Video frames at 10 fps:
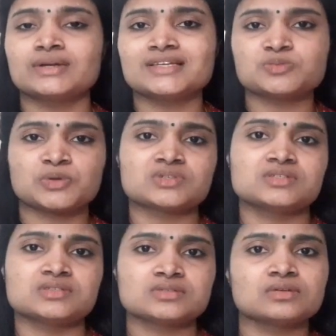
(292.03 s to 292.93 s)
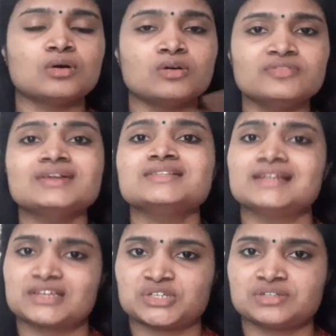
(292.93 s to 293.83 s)
next process of
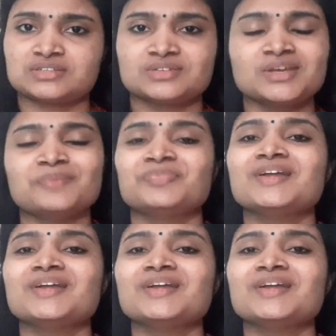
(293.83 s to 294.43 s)
selections okay